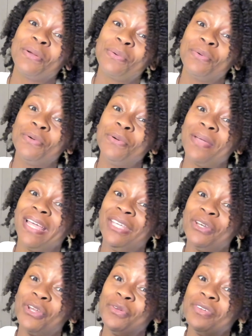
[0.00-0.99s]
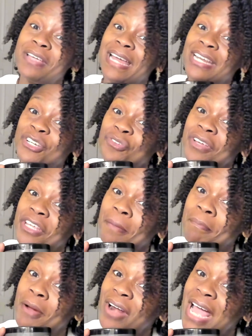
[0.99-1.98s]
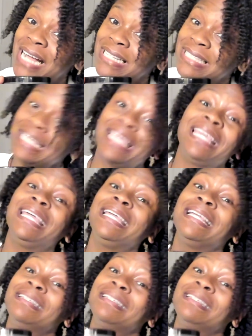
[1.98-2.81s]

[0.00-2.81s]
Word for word: Ooh, and you know you got to drink your burdock tea.